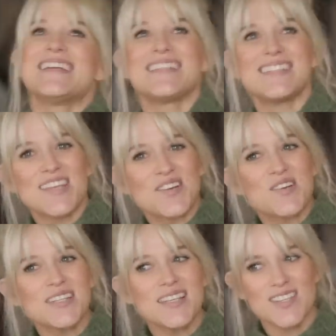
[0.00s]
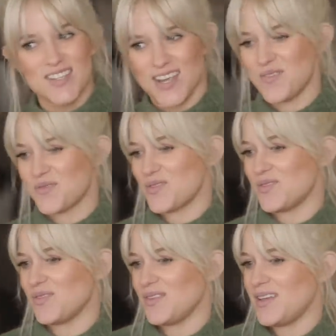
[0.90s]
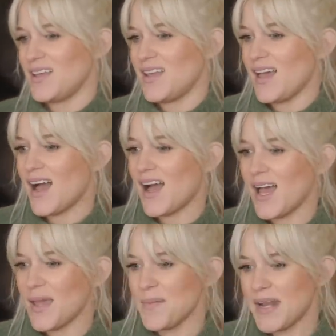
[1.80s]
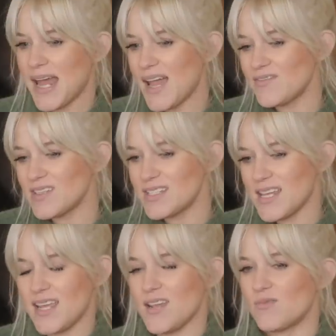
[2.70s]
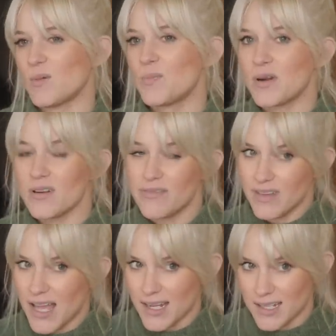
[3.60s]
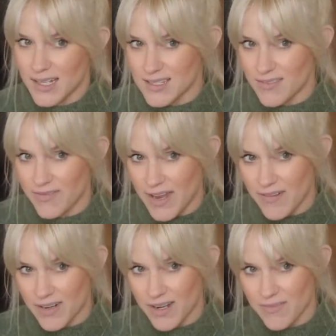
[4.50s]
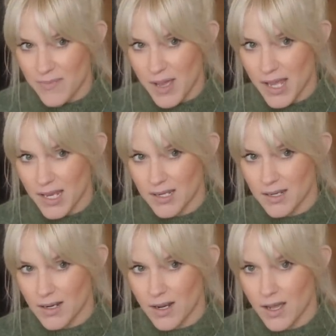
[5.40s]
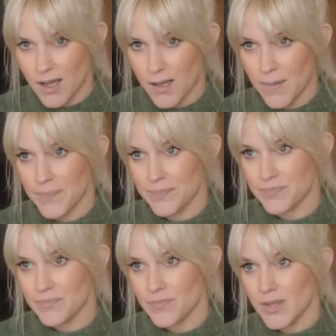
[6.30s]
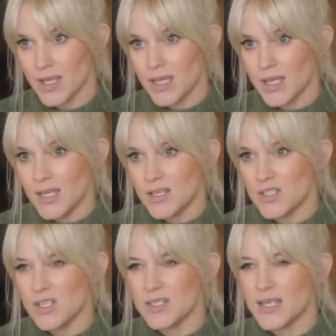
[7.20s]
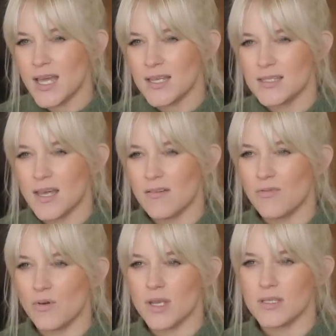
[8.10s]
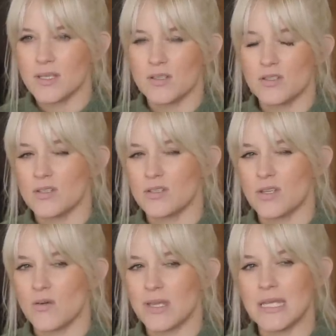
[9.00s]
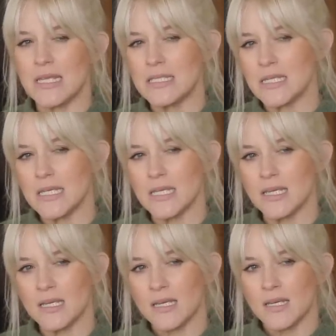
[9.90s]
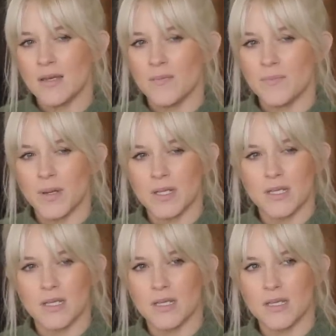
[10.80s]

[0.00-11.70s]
singers in general. I'm gonna have to say Roberta Flack is a favorite of mine. Um, she just has that voice that's just so easy, but